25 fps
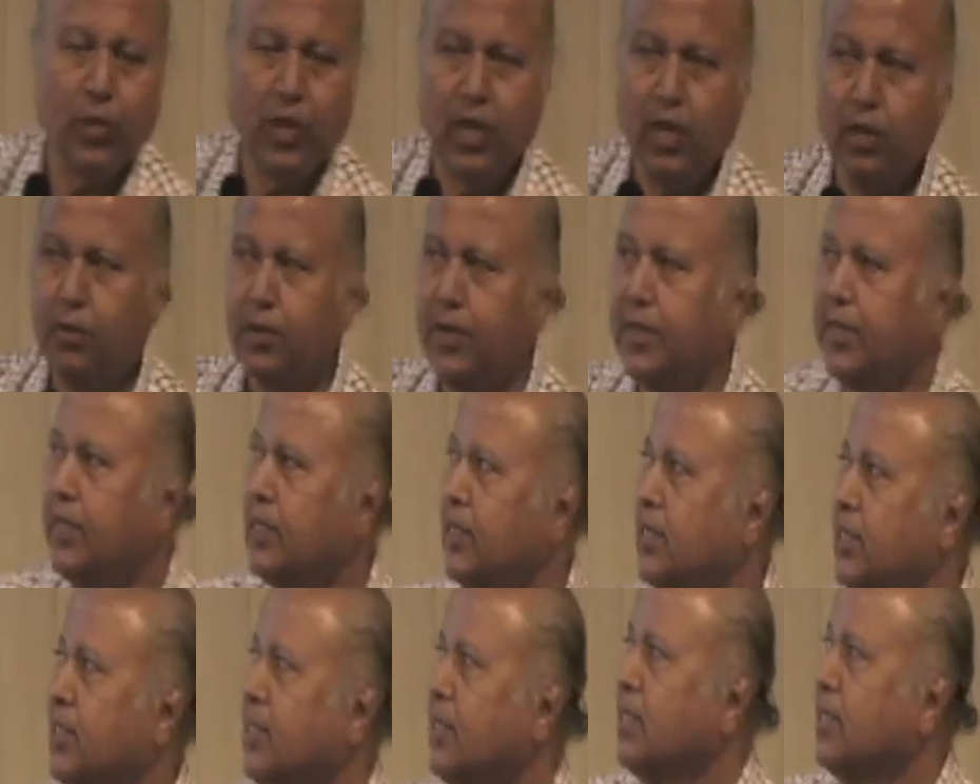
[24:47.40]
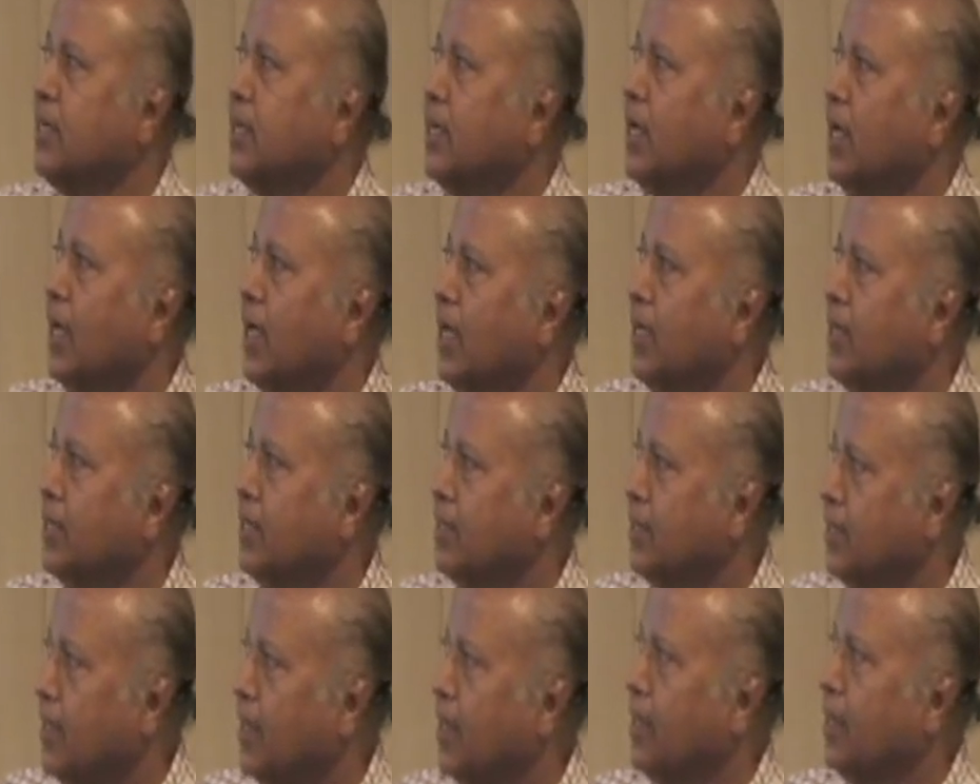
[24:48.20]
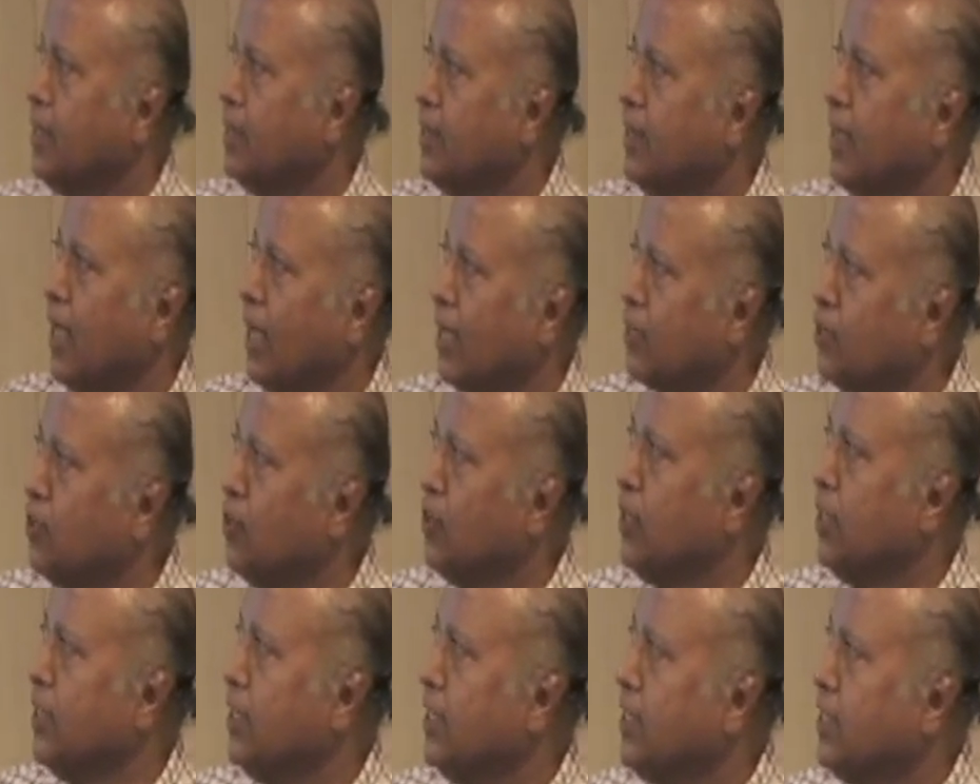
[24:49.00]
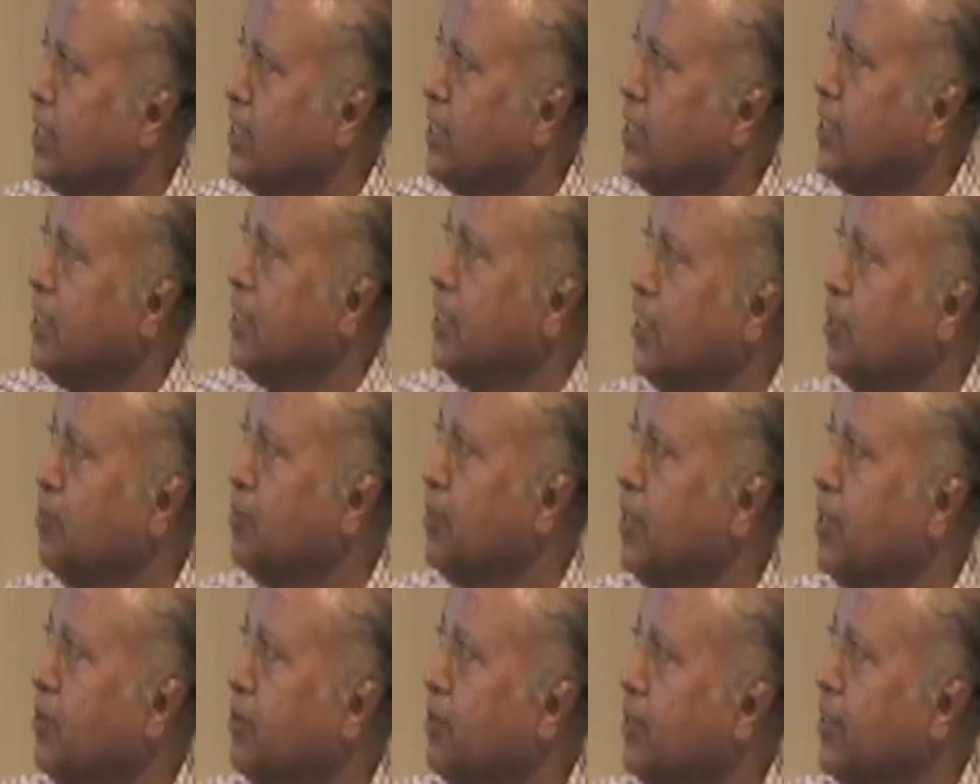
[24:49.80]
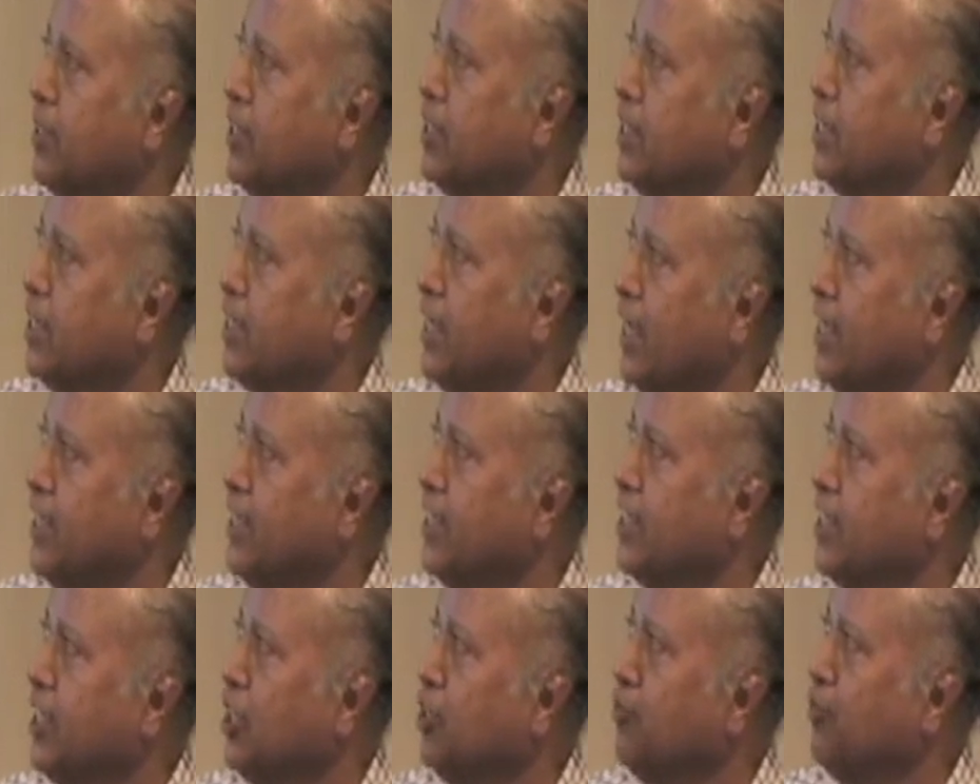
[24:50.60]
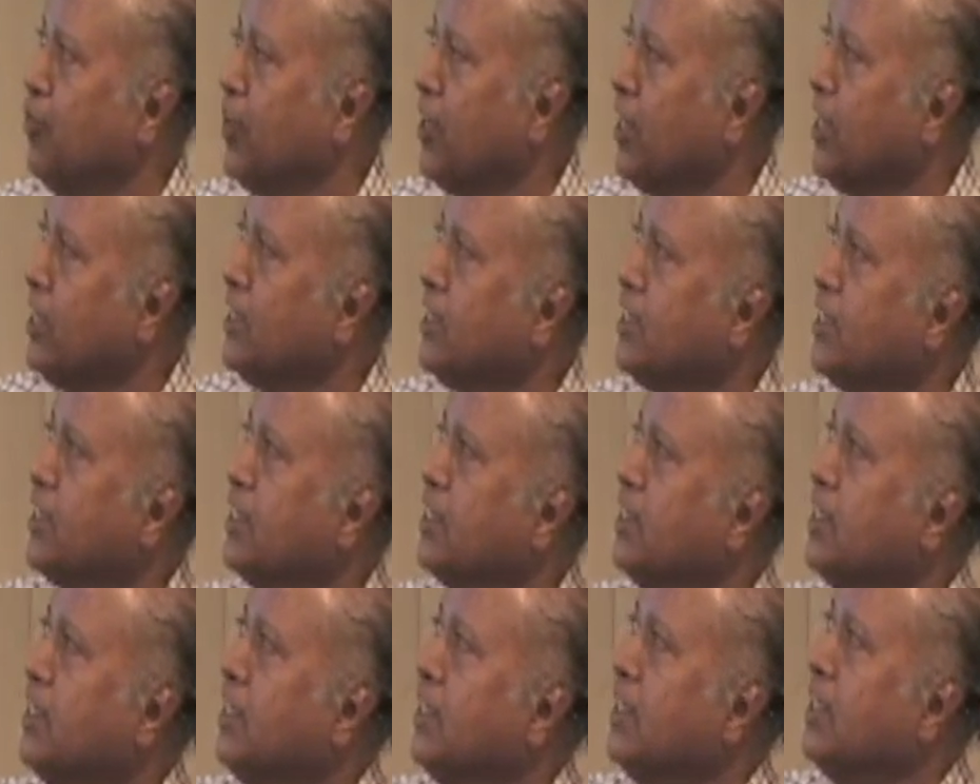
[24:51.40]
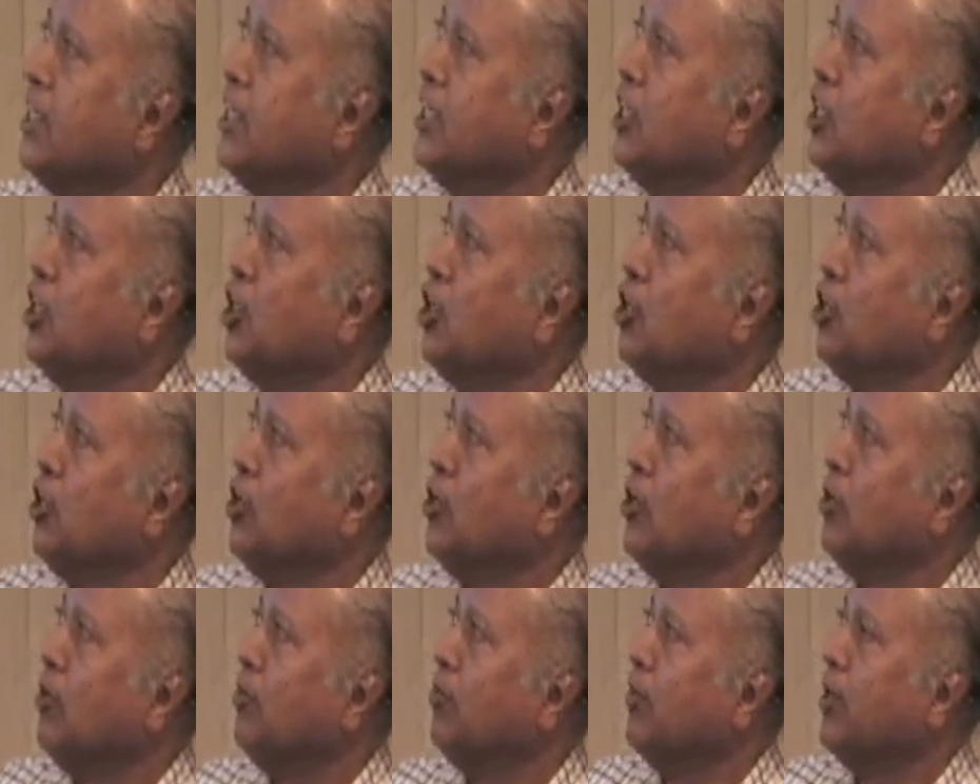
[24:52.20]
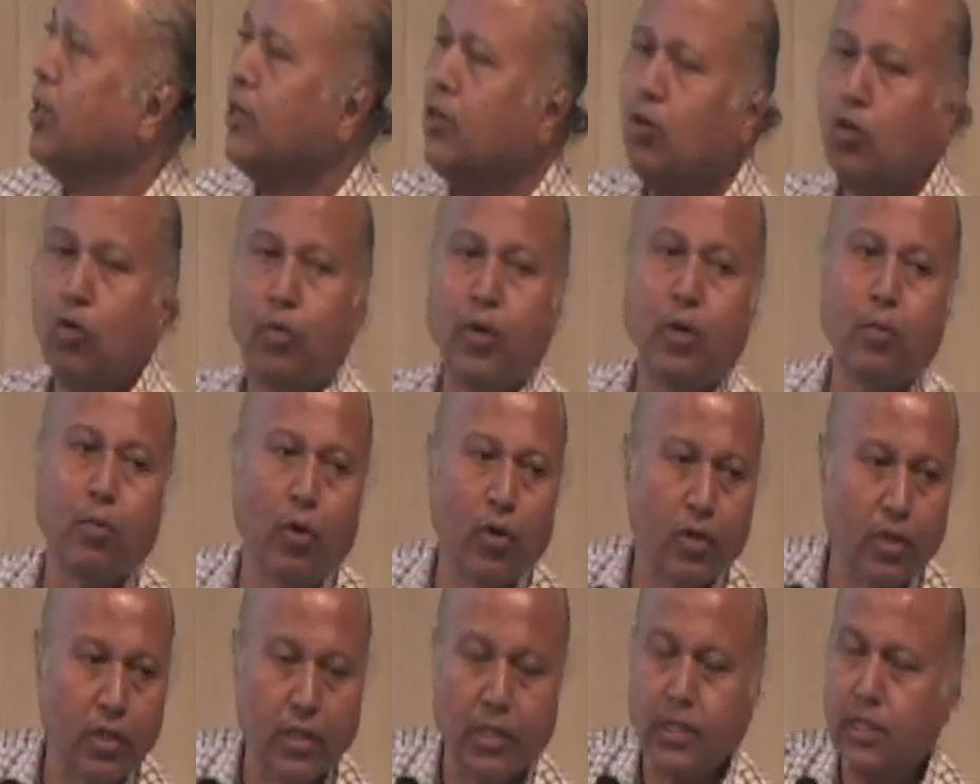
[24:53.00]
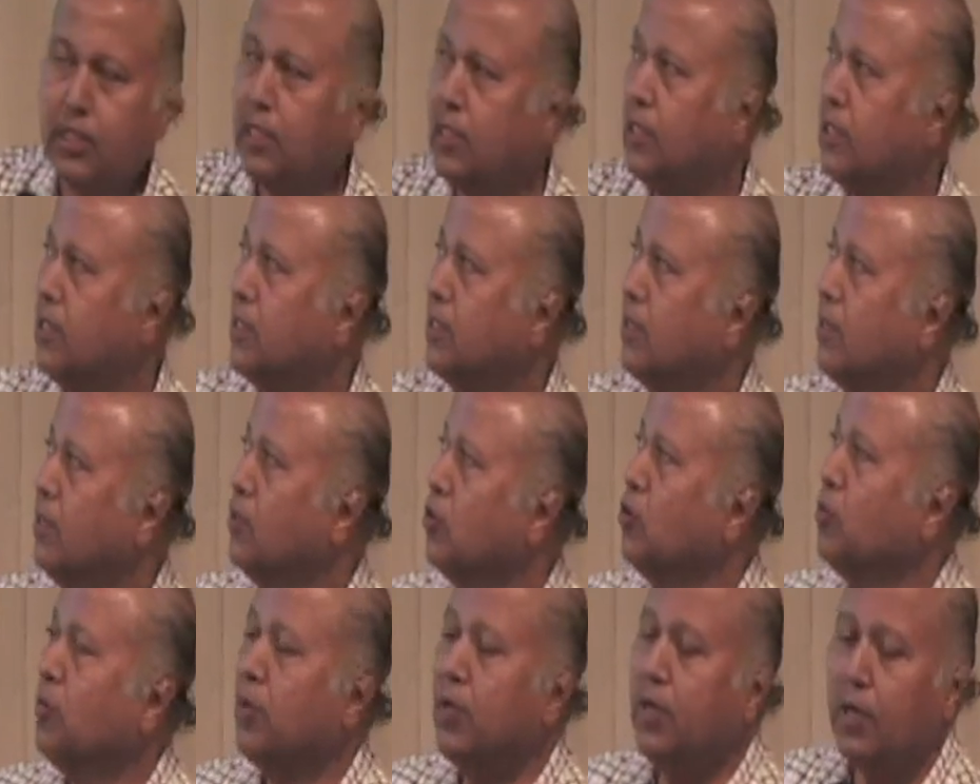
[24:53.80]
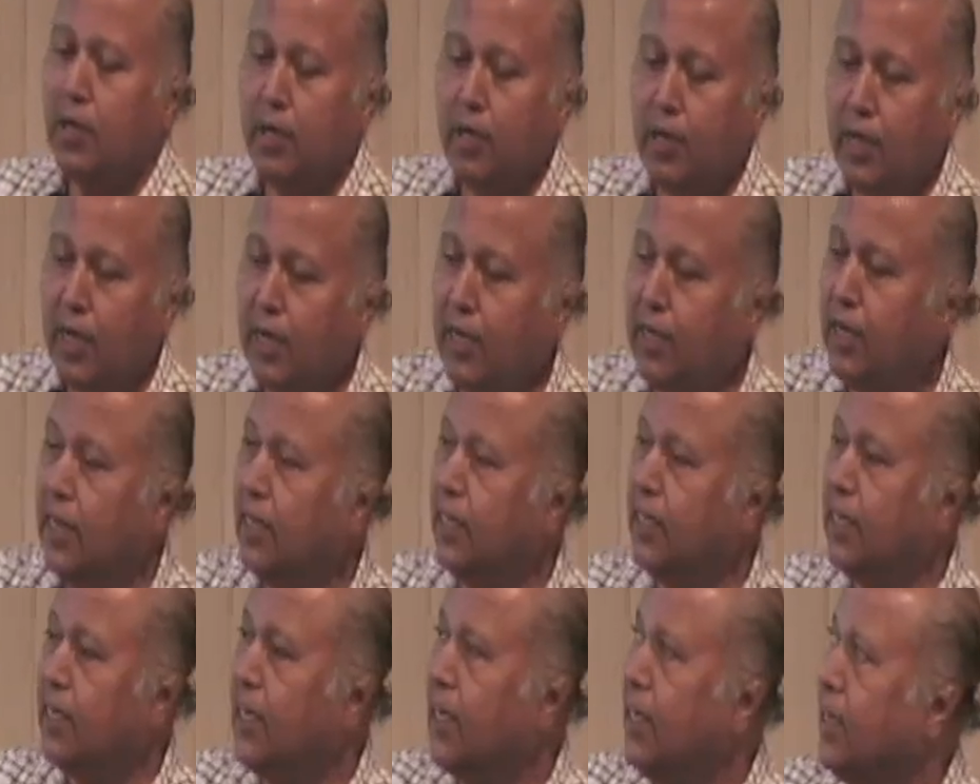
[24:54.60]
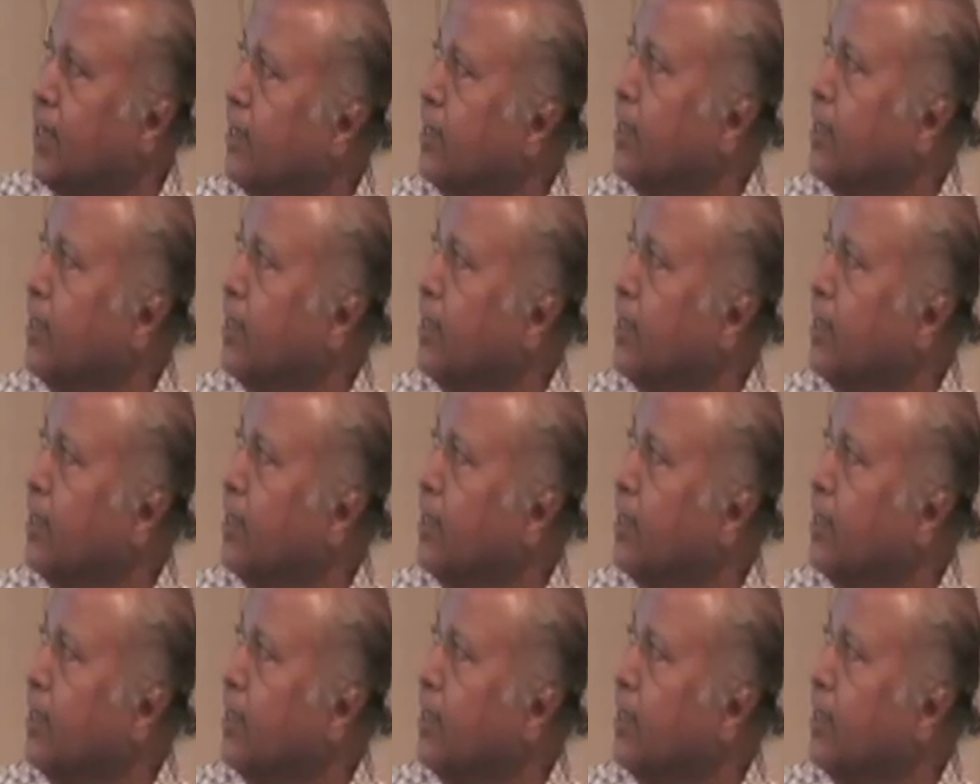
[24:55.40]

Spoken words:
believe it. And actually this is something which is a tragic thing for us. But nobody bothers. Nobody, it doesn't get